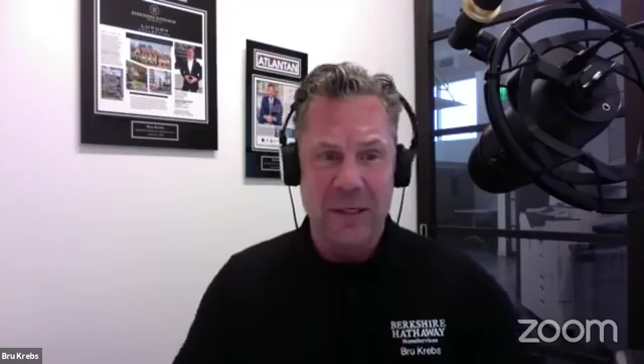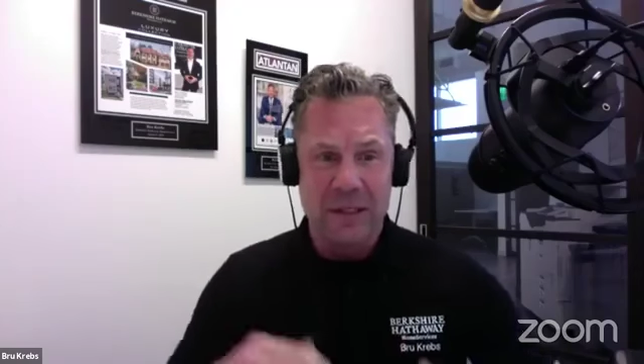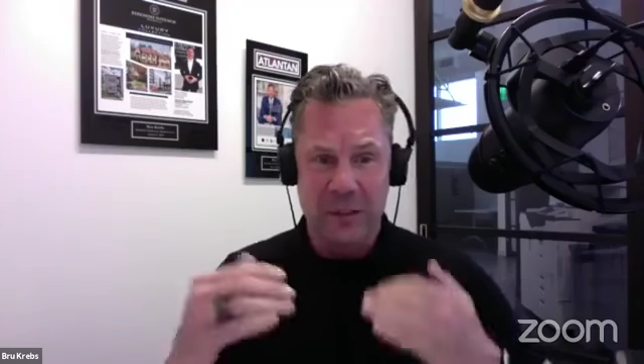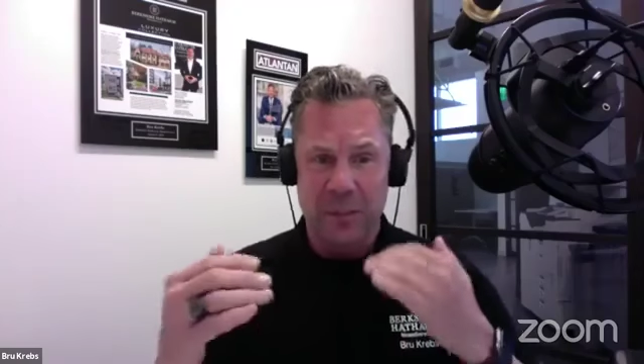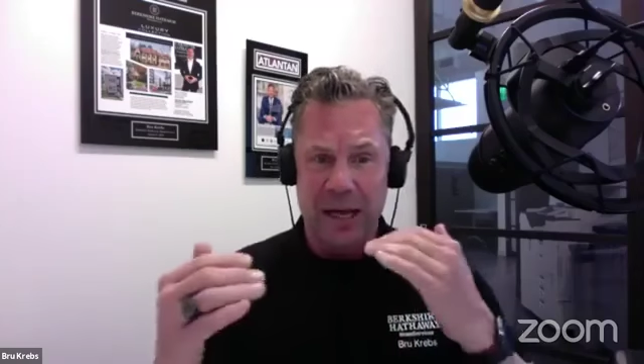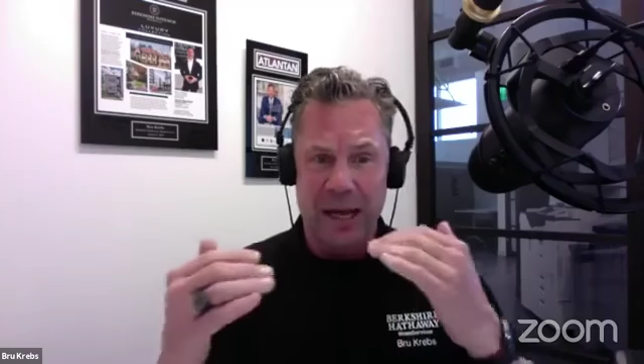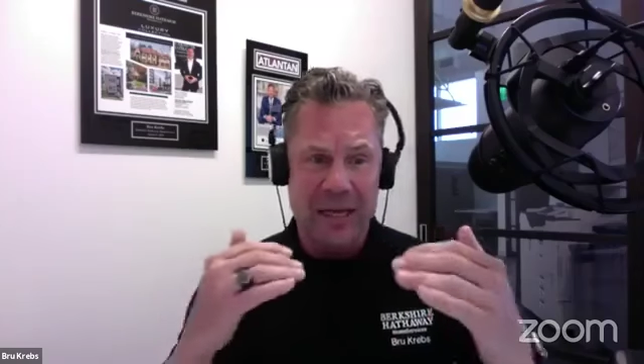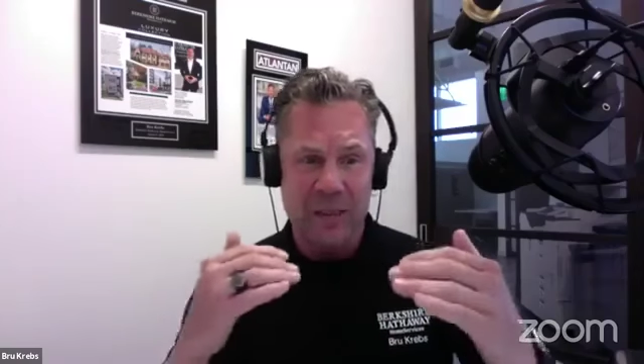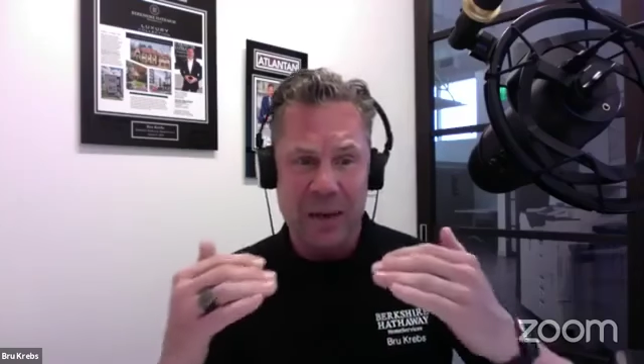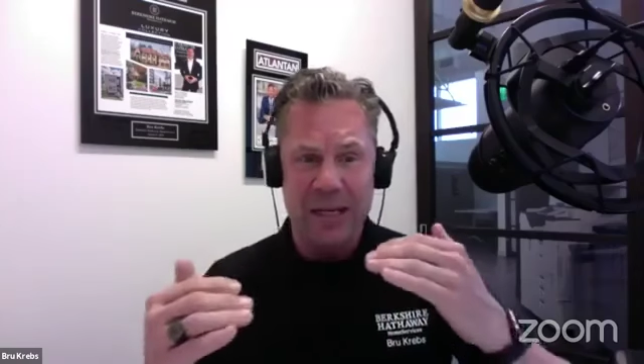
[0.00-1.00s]
Supply and
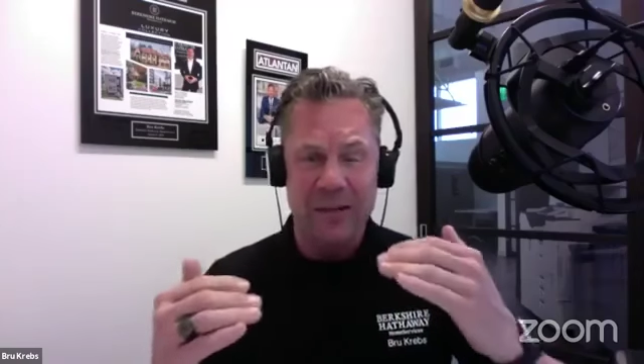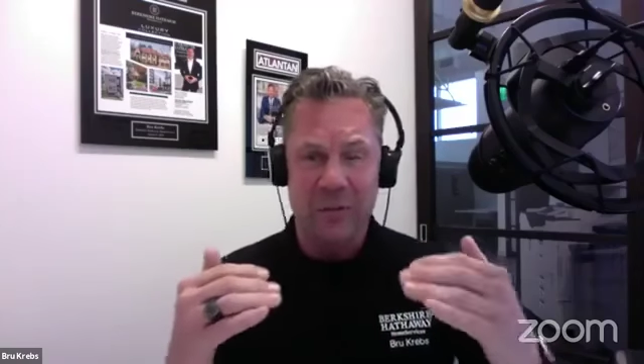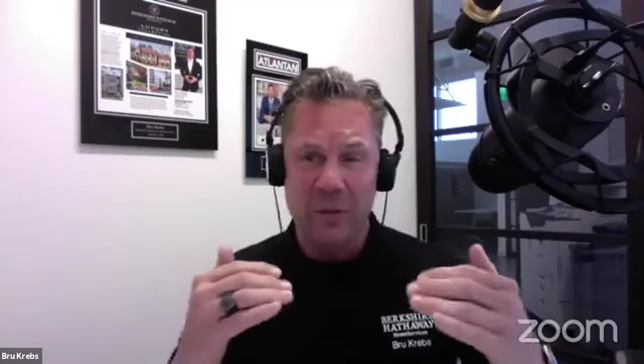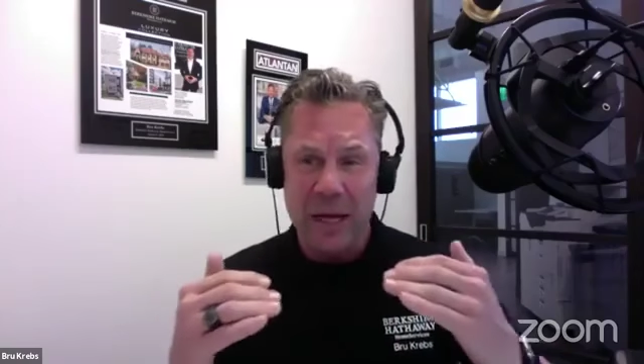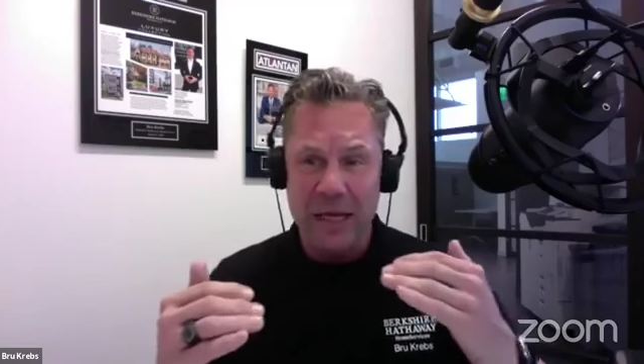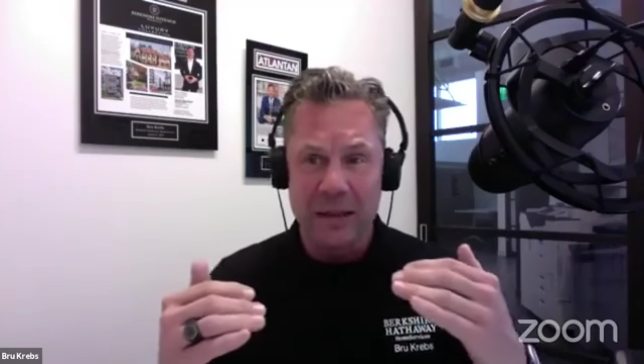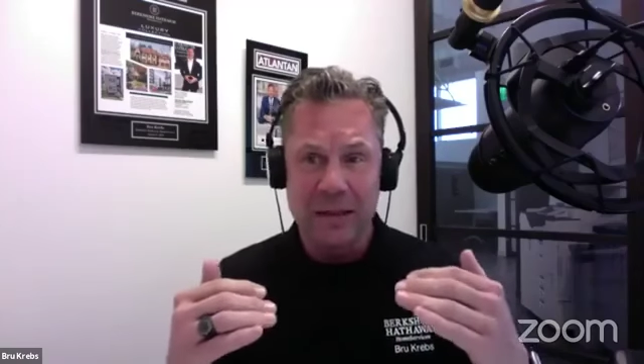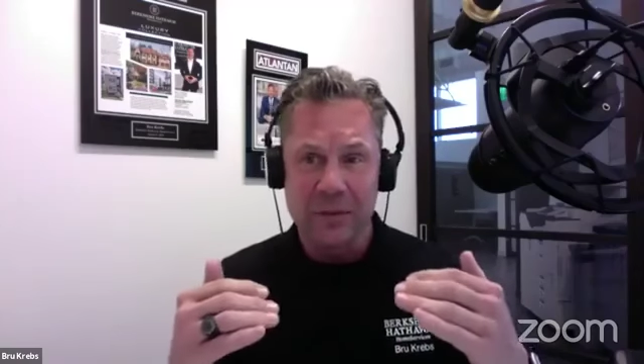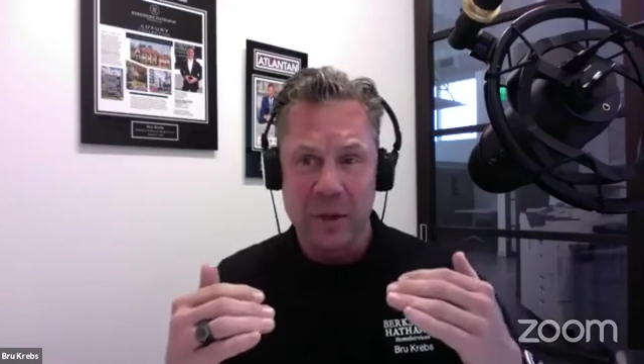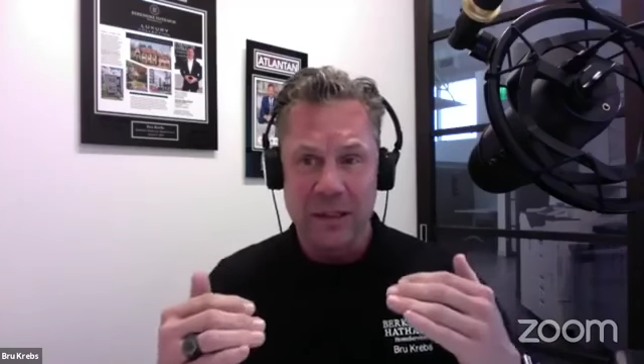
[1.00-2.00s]
demand have remained
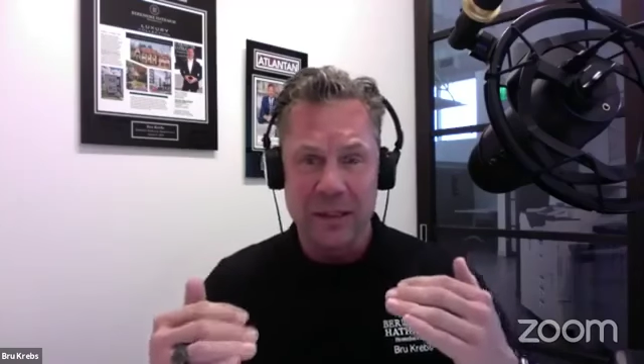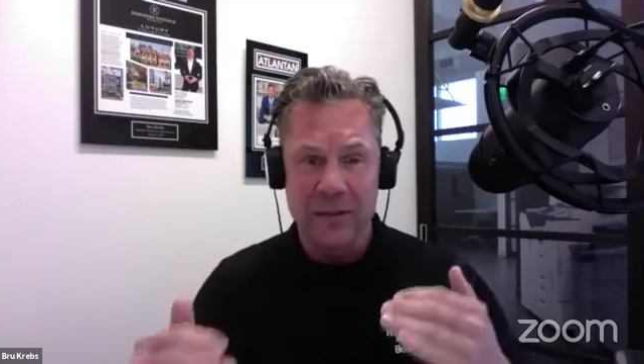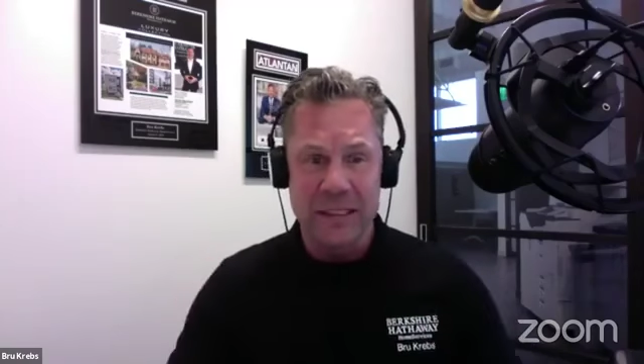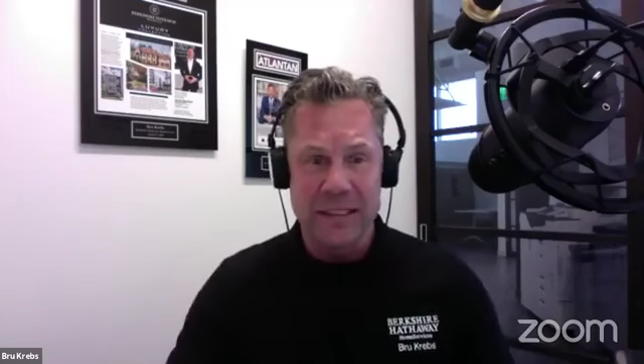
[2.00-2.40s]
relatively